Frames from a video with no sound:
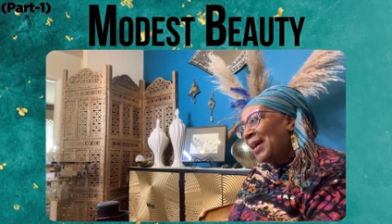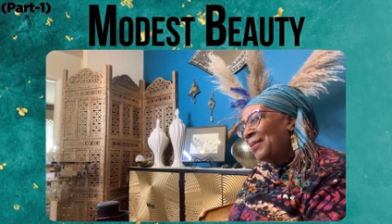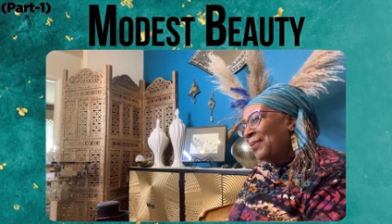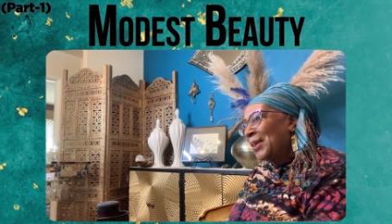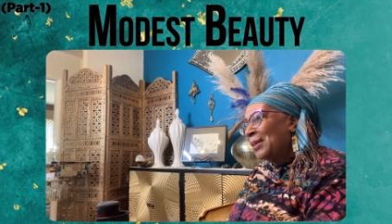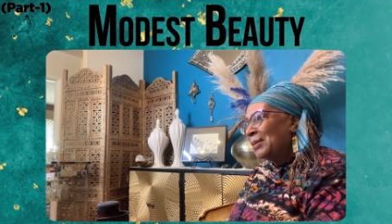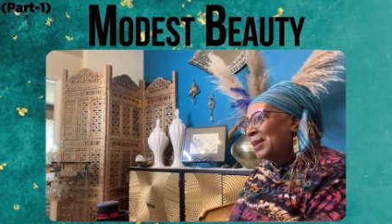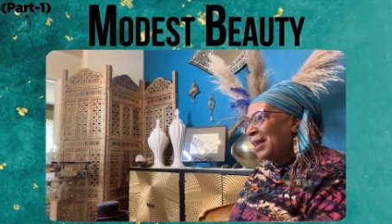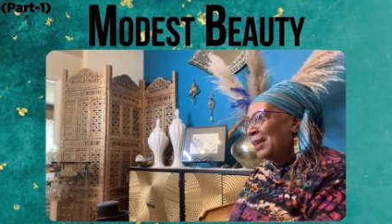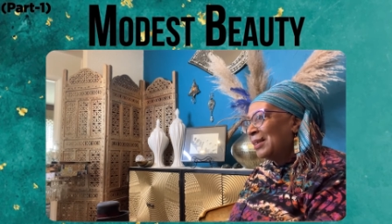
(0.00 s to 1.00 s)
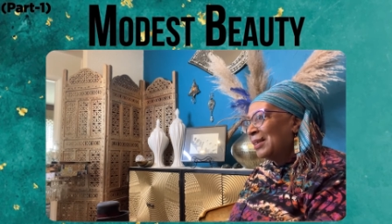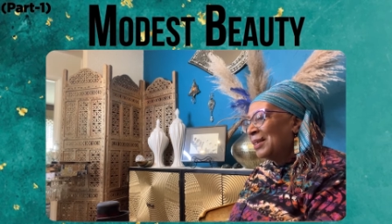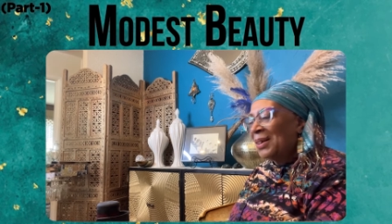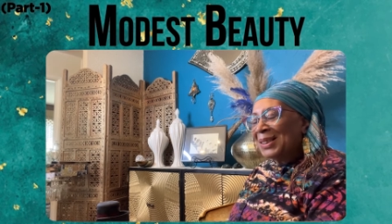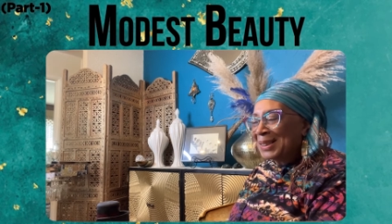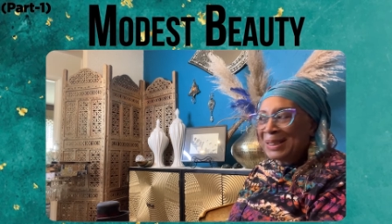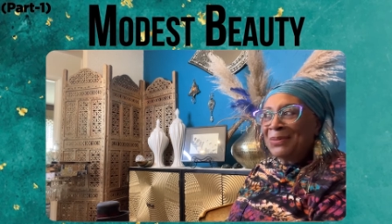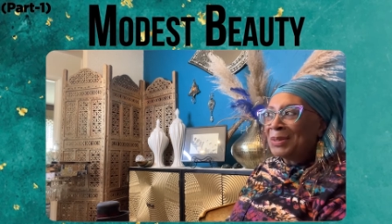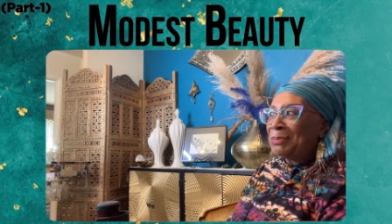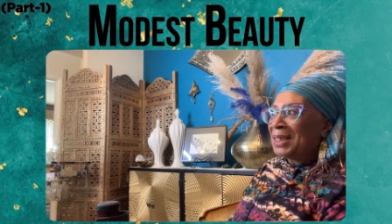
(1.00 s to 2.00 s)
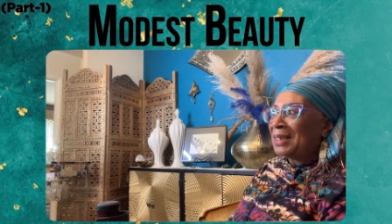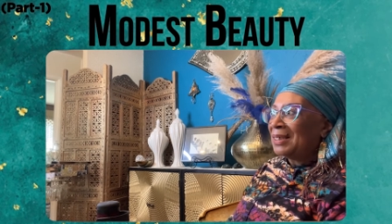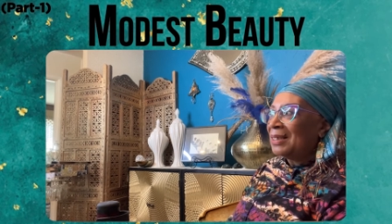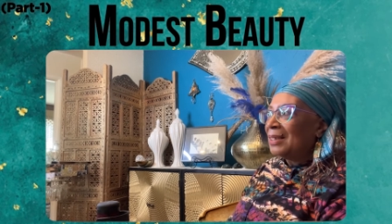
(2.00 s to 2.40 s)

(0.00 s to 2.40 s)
I felt that Allah's given me, right.